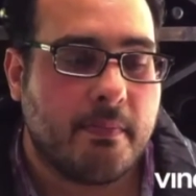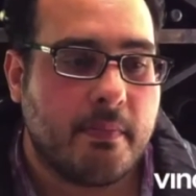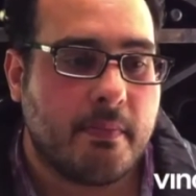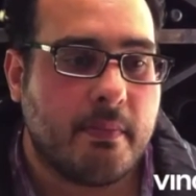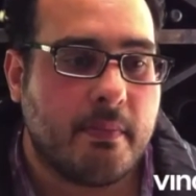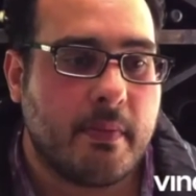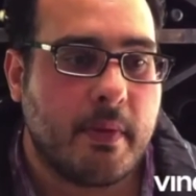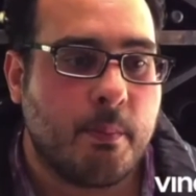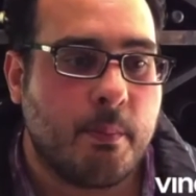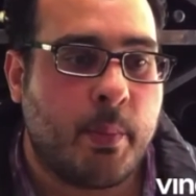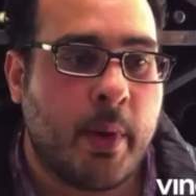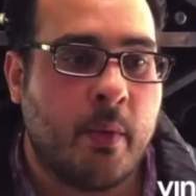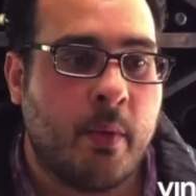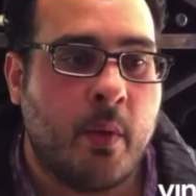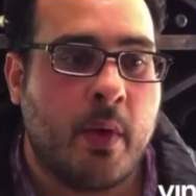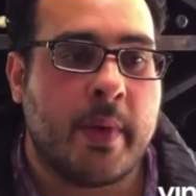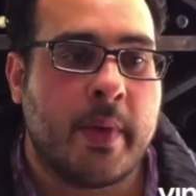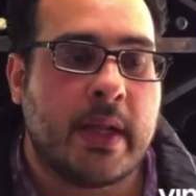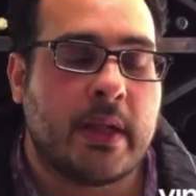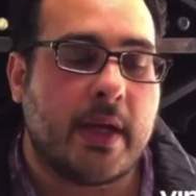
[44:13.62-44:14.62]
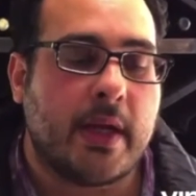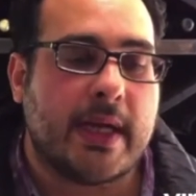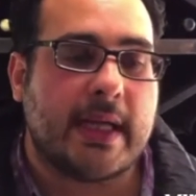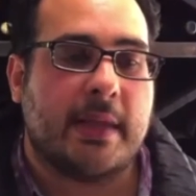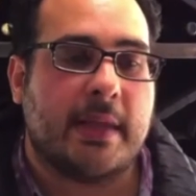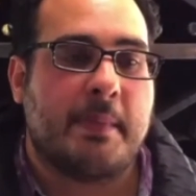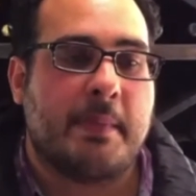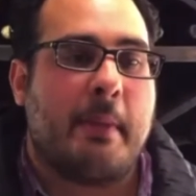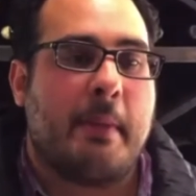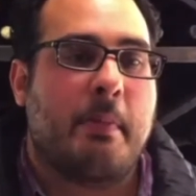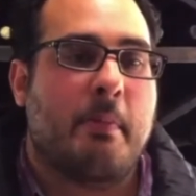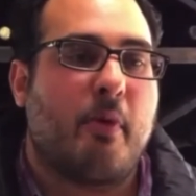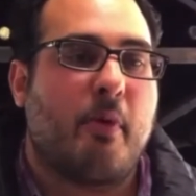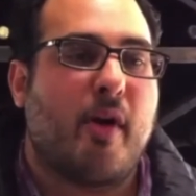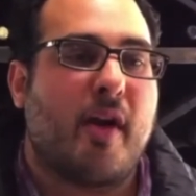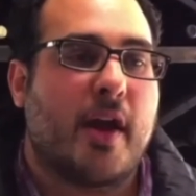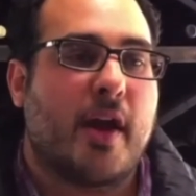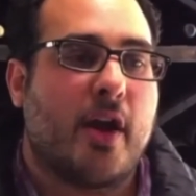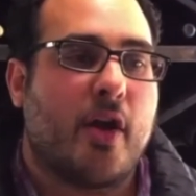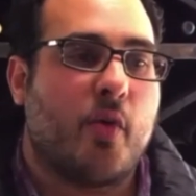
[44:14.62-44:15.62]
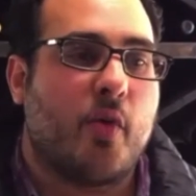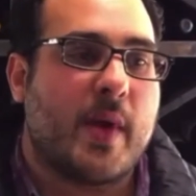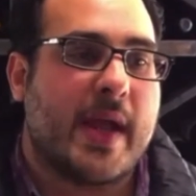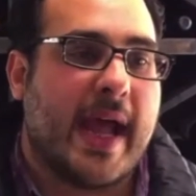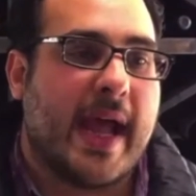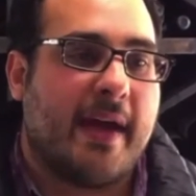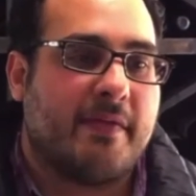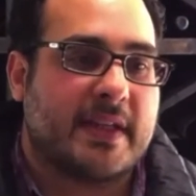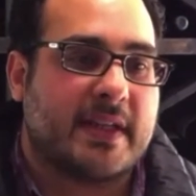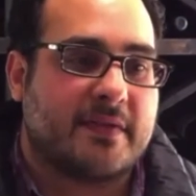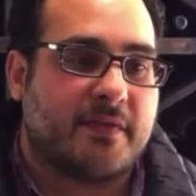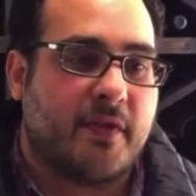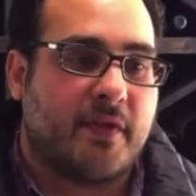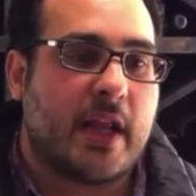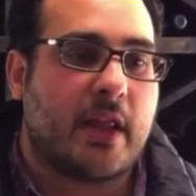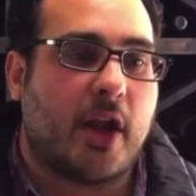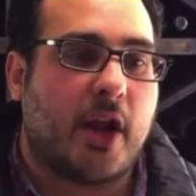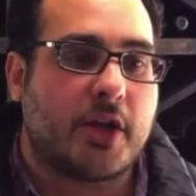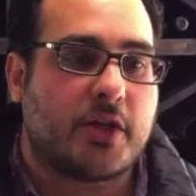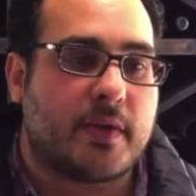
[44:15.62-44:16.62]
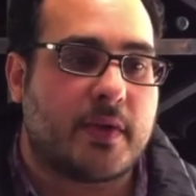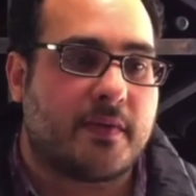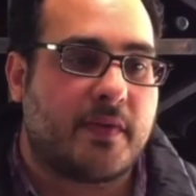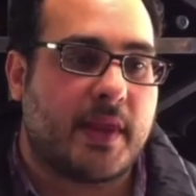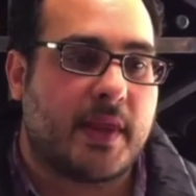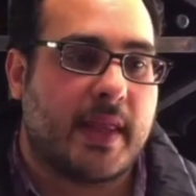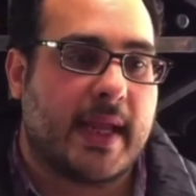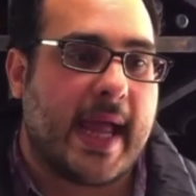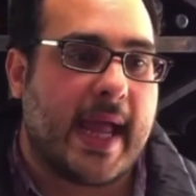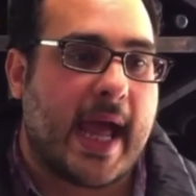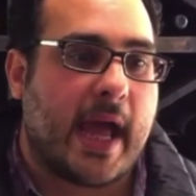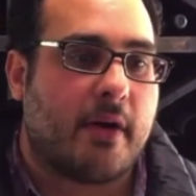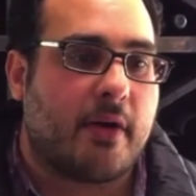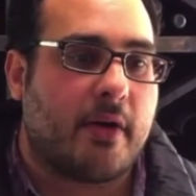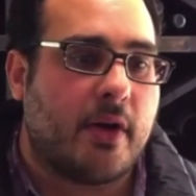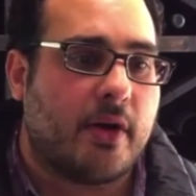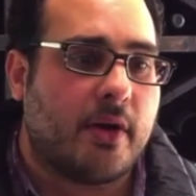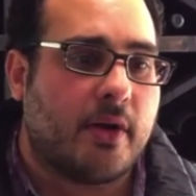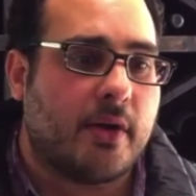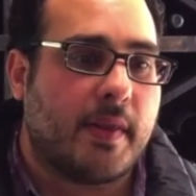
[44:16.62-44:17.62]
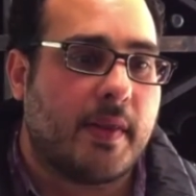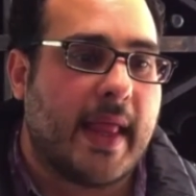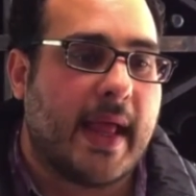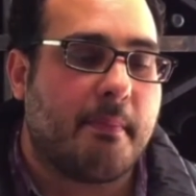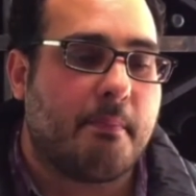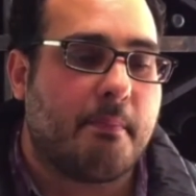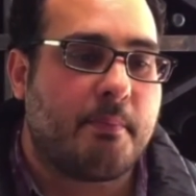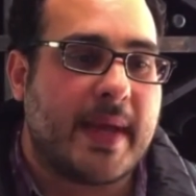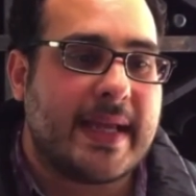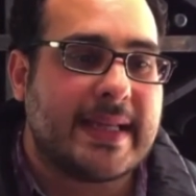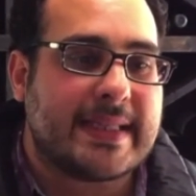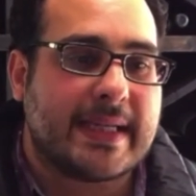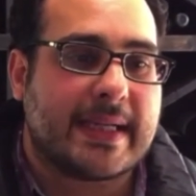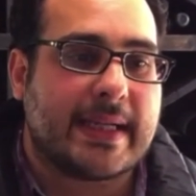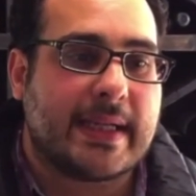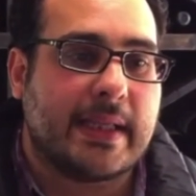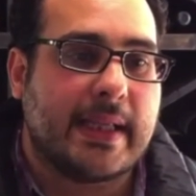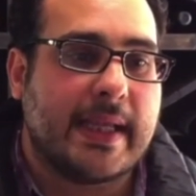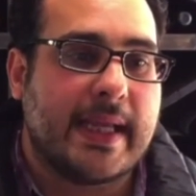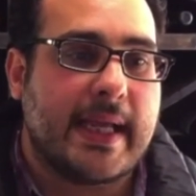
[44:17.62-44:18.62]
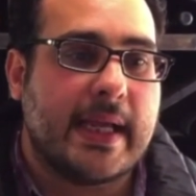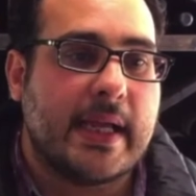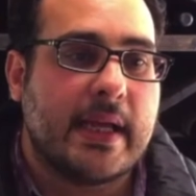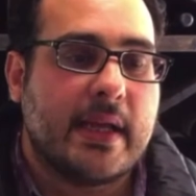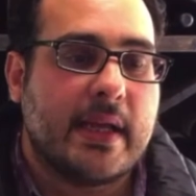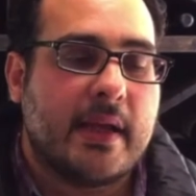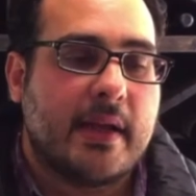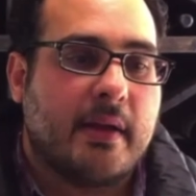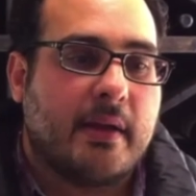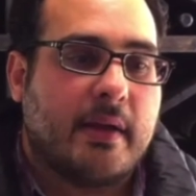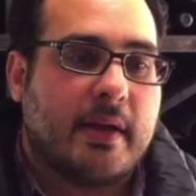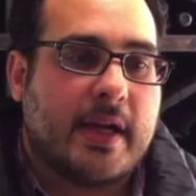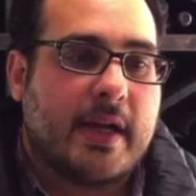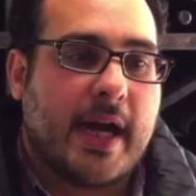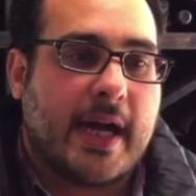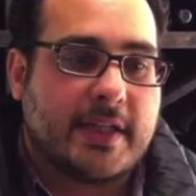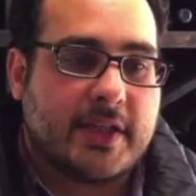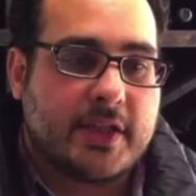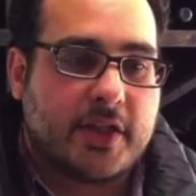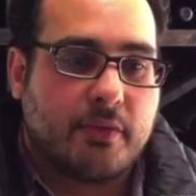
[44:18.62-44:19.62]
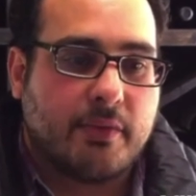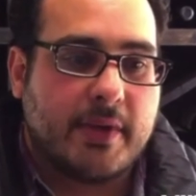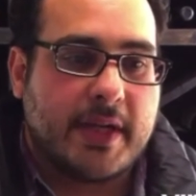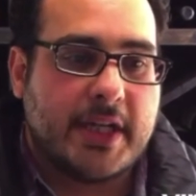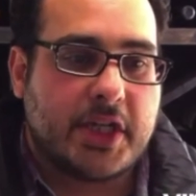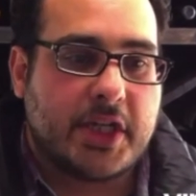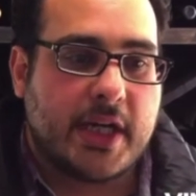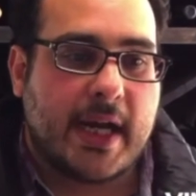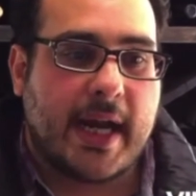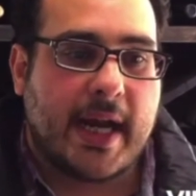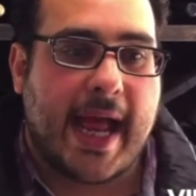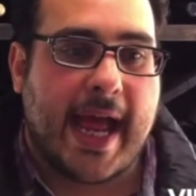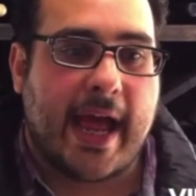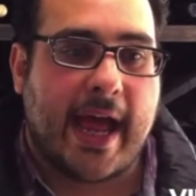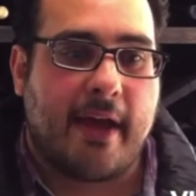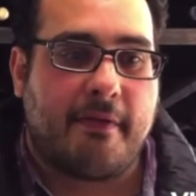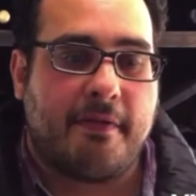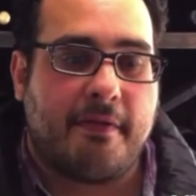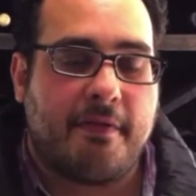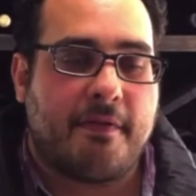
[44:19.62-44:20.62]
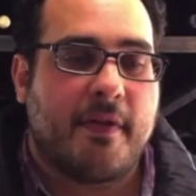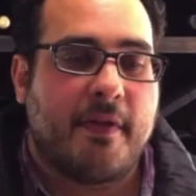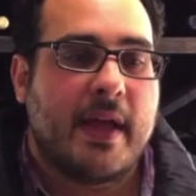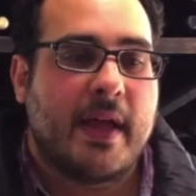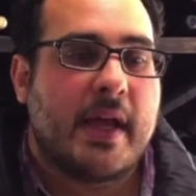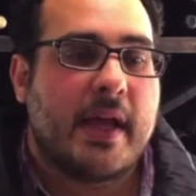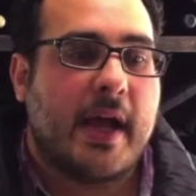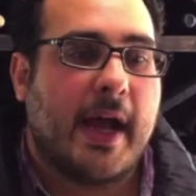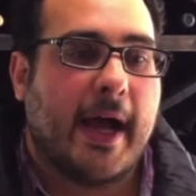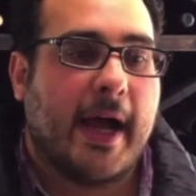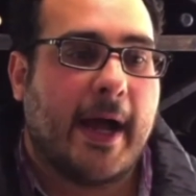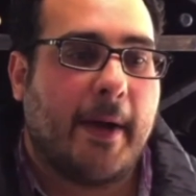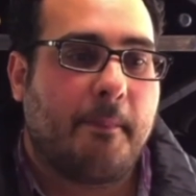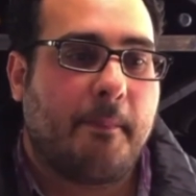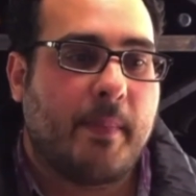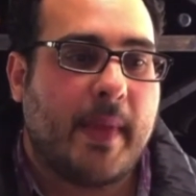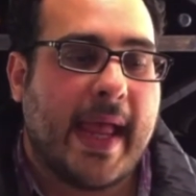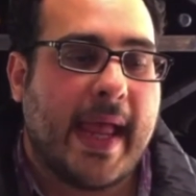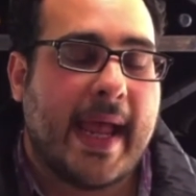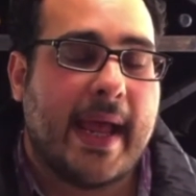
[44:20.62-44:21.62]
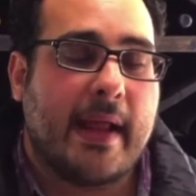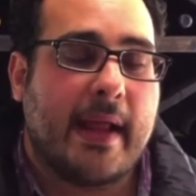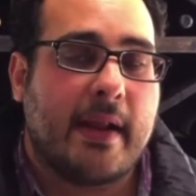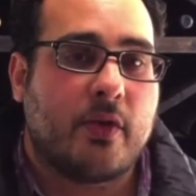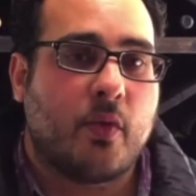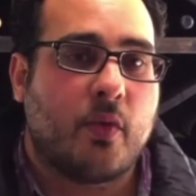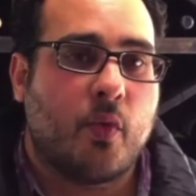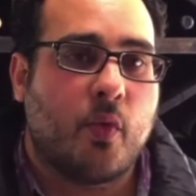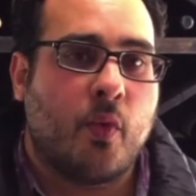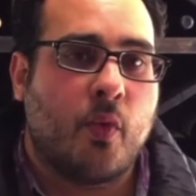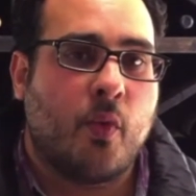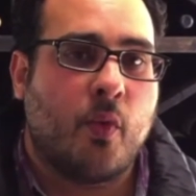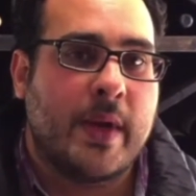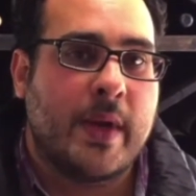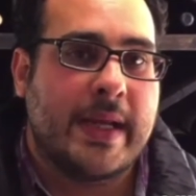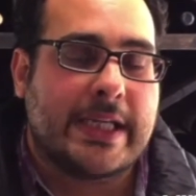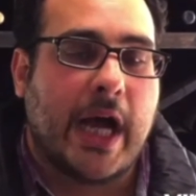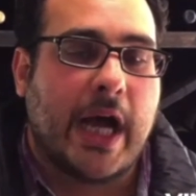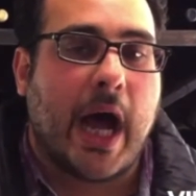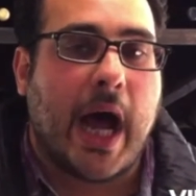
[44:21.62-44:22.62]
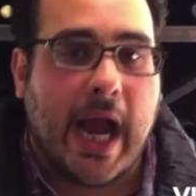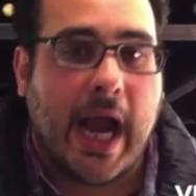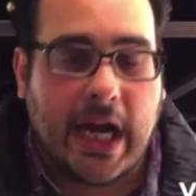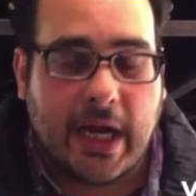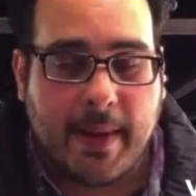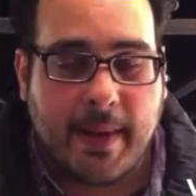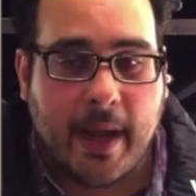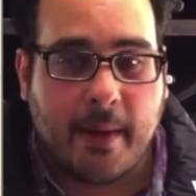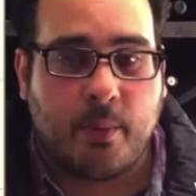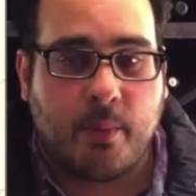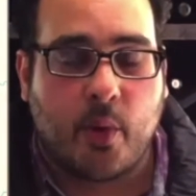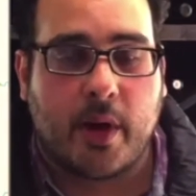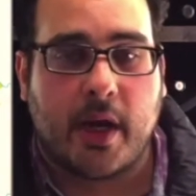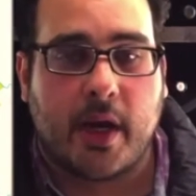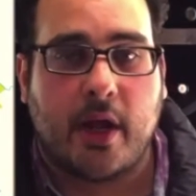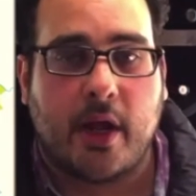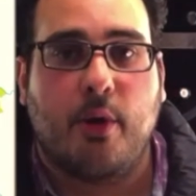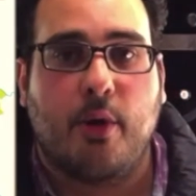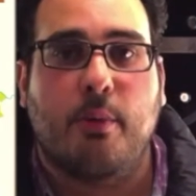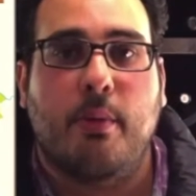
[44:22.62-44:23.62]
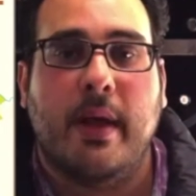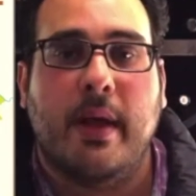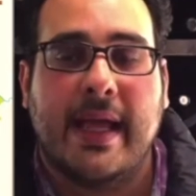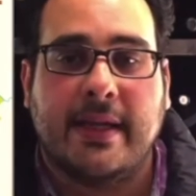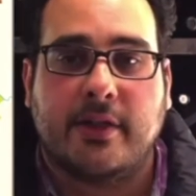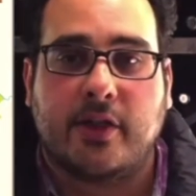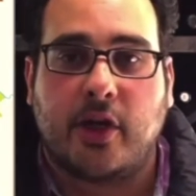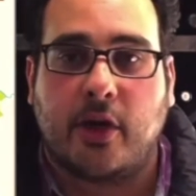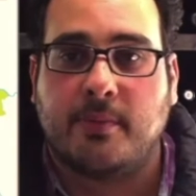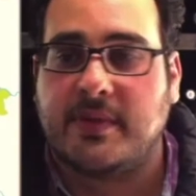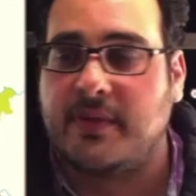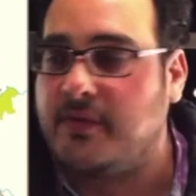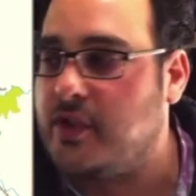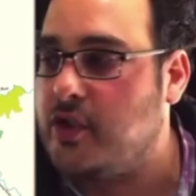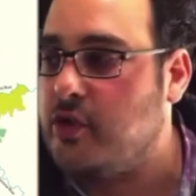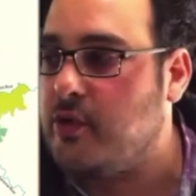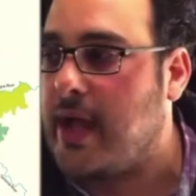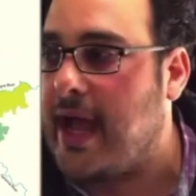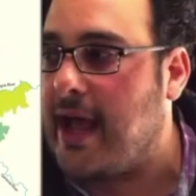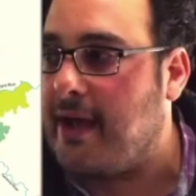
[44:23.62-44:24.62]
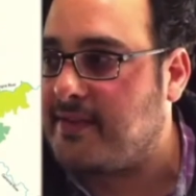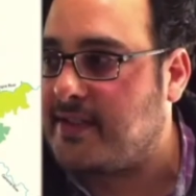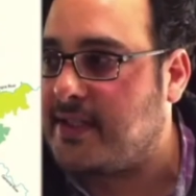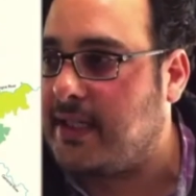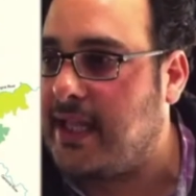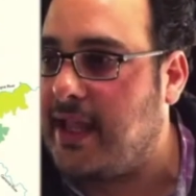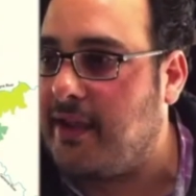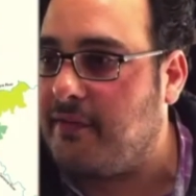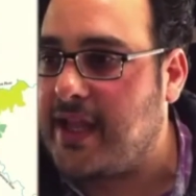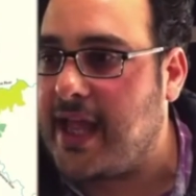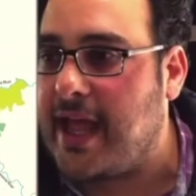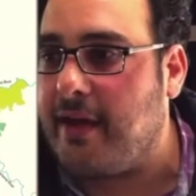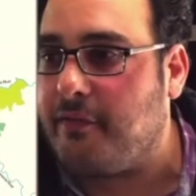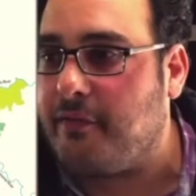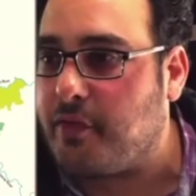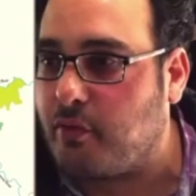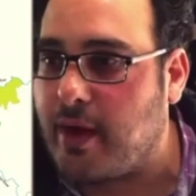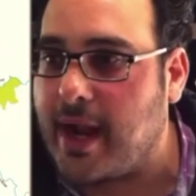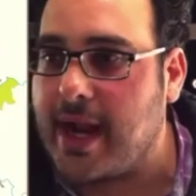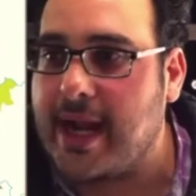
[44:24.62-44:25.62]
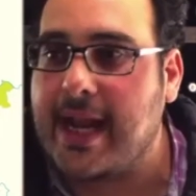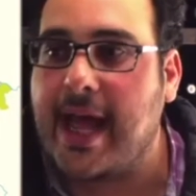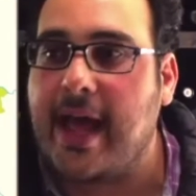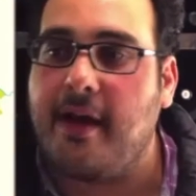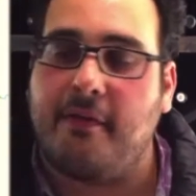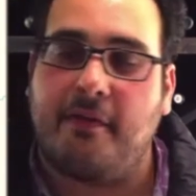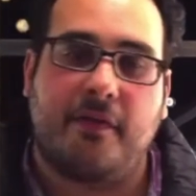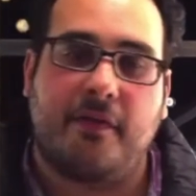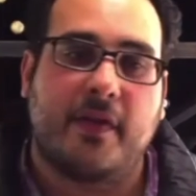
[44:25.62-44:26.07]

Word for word: but when we look at the map of Bordeaux, we have this very large river, the Garonne, that basically cuts the region in half. Um, and we talk about Bordeaux in terms of two halves the left half, the right half.